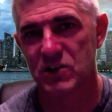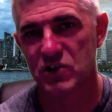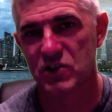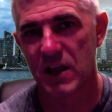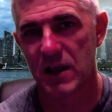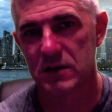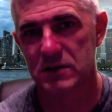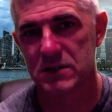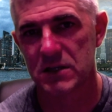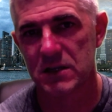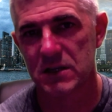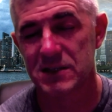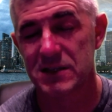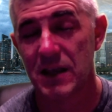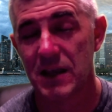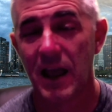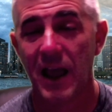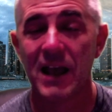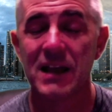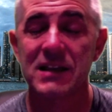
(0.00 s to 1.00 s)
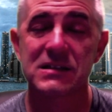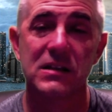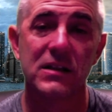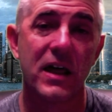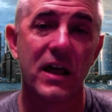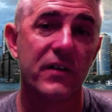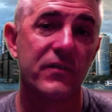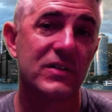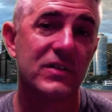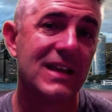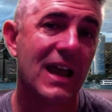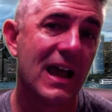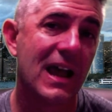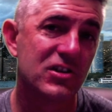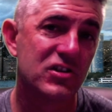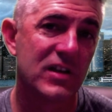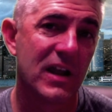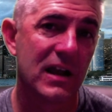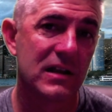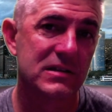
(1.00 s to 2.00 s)
houses, has a lot of attached
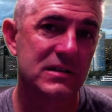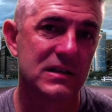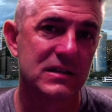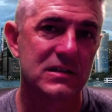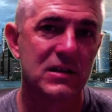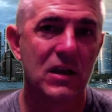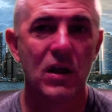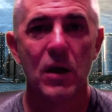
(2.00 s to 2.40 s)
houses,